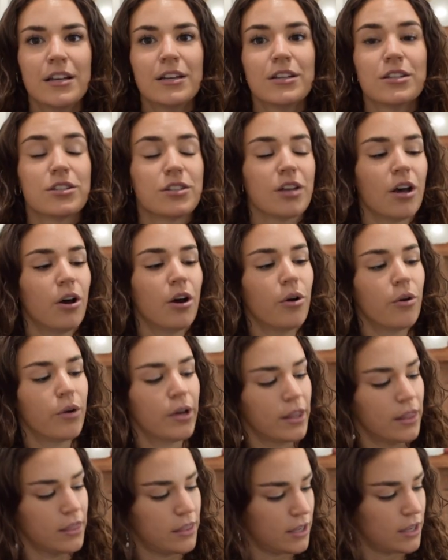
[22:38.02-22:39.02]
So
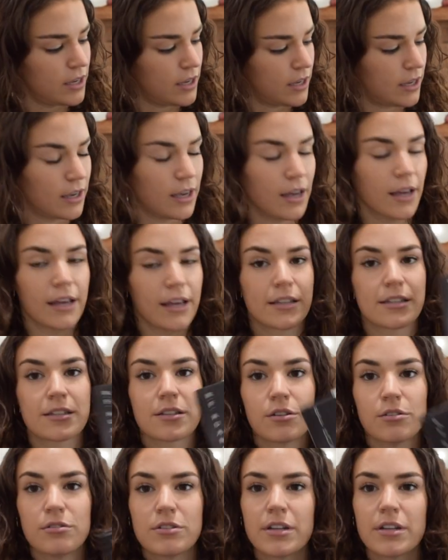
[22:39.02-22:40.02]
the
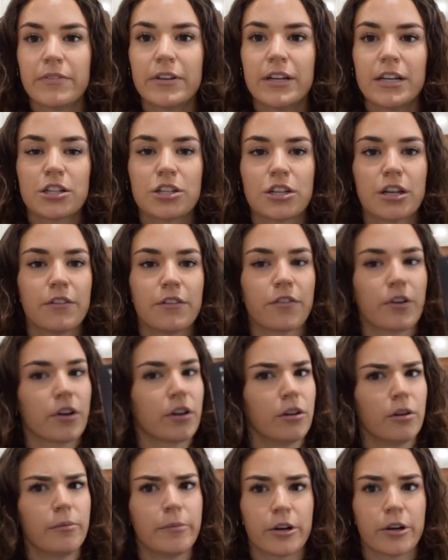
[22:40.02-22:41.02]
exclusive edition for
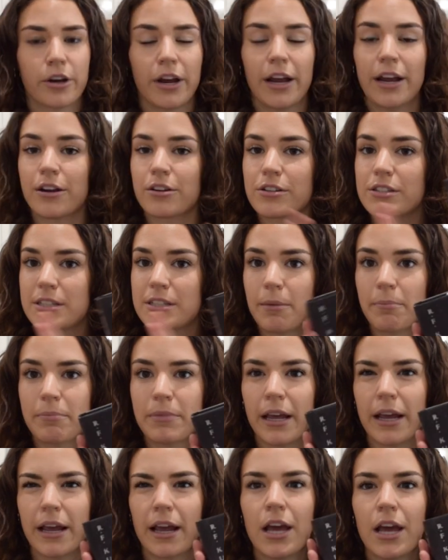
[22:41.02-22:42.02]
Illumicrate or
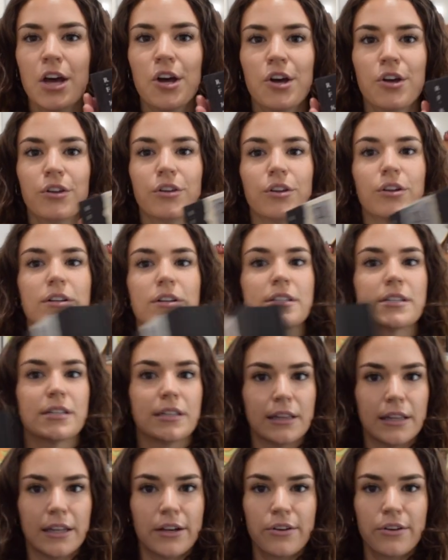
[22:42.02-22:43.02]
something looks
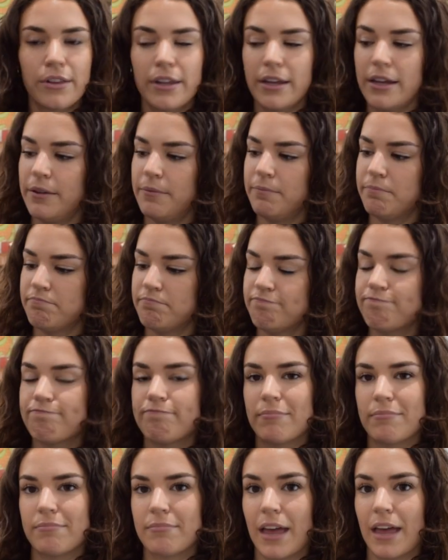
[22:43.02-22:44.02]
literally
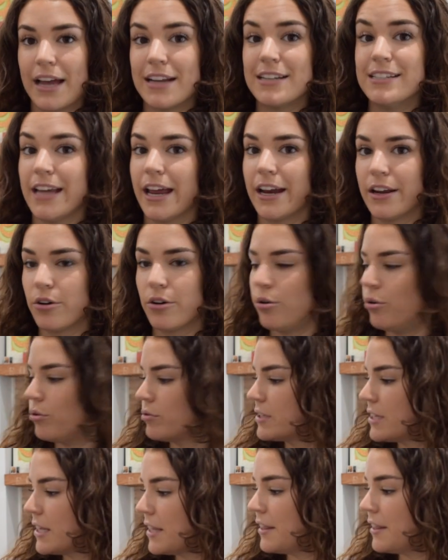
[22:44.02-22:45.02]
identical
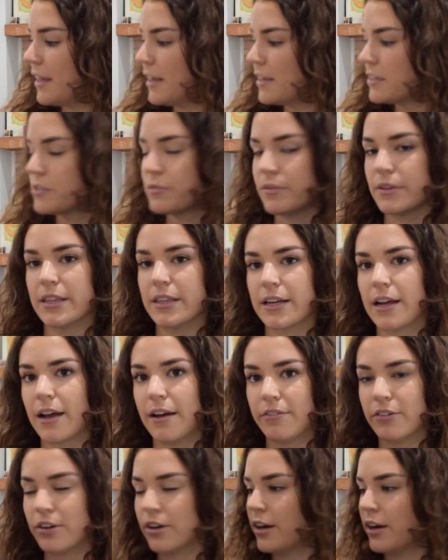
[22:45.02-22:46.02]
to this with the
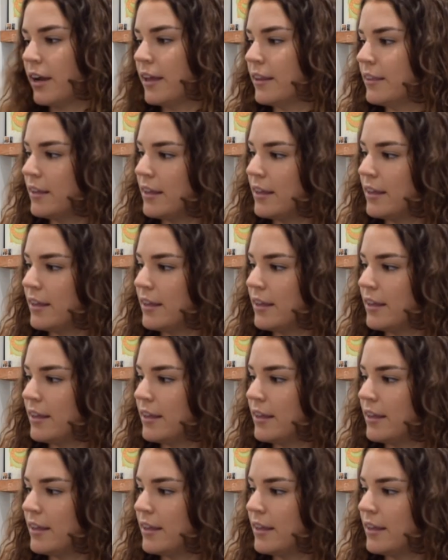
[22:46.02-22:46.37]
cover and